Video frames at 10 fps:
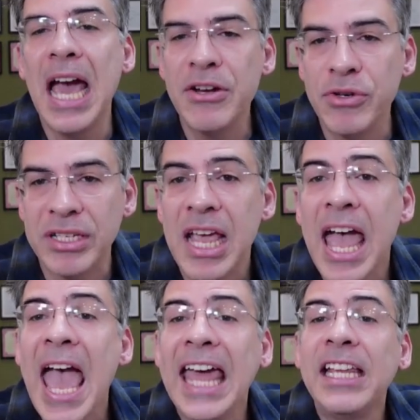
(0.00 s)
address,
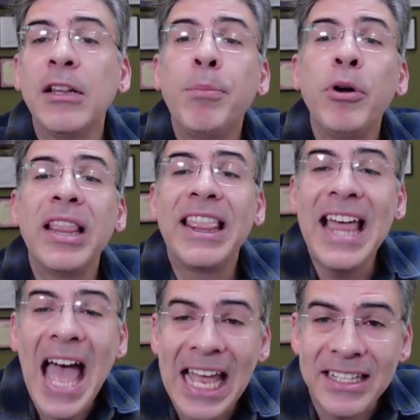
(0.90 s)
and it'll put
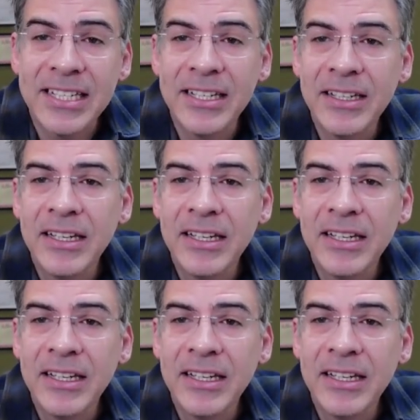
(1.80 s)
that